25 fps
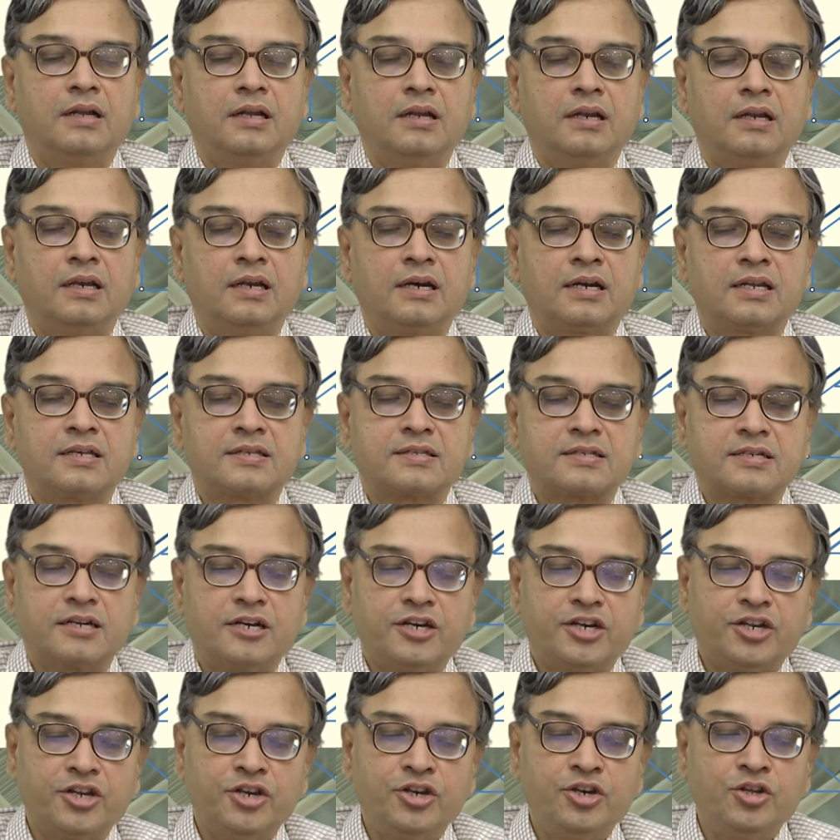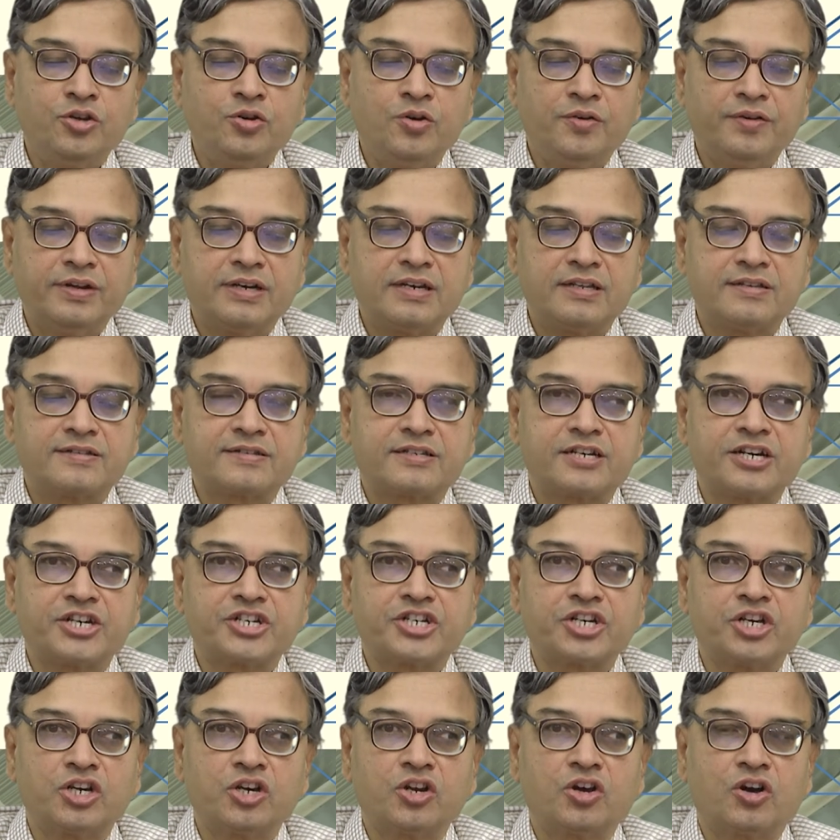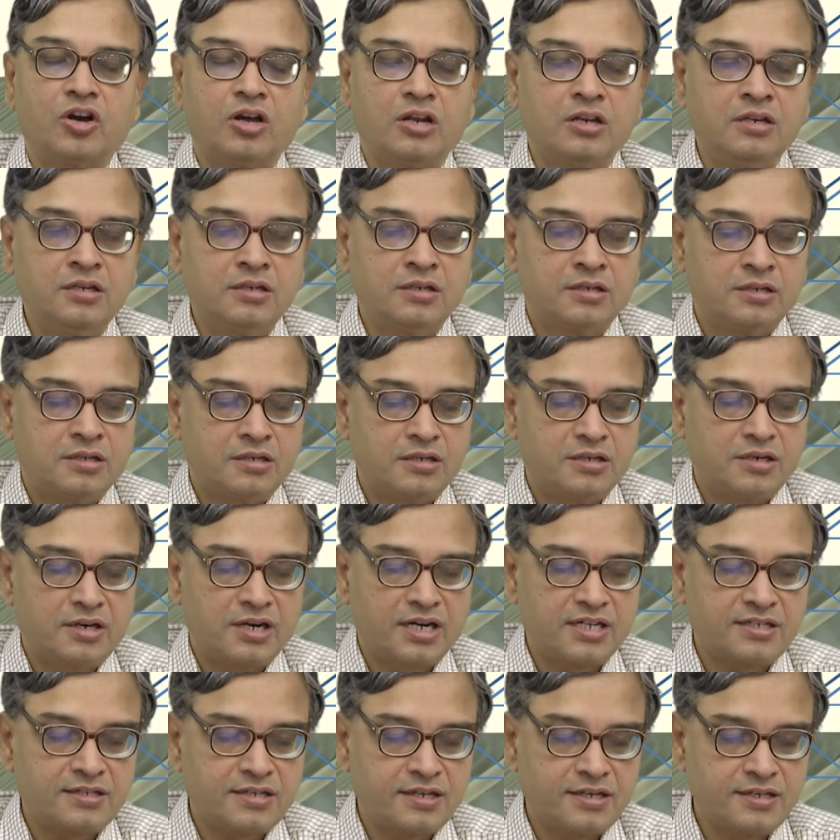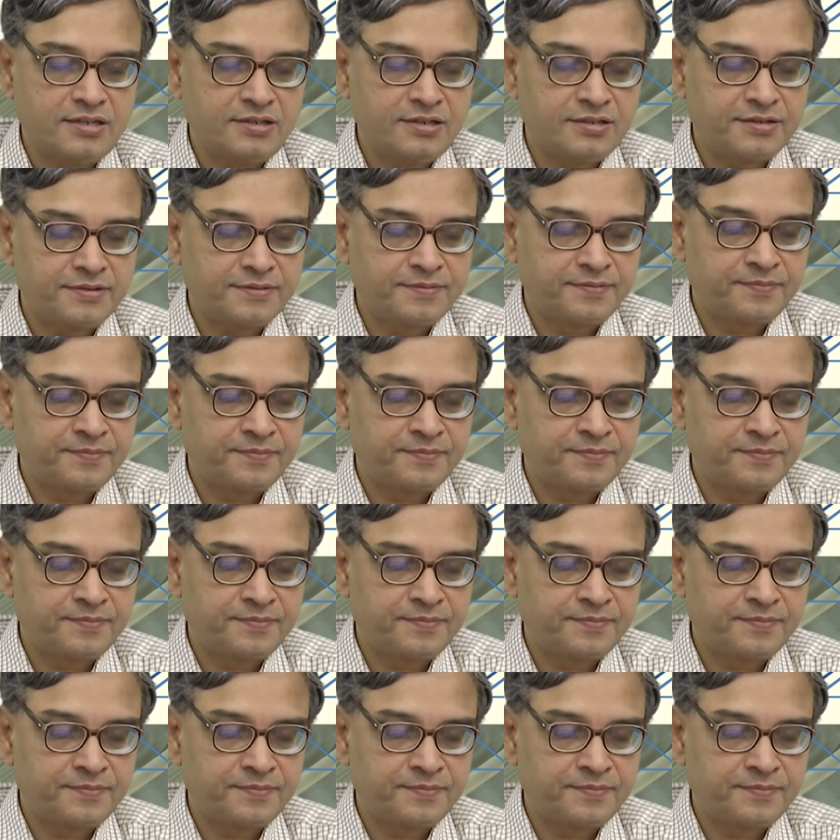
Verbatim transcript: Let us continue our discussion on trusses,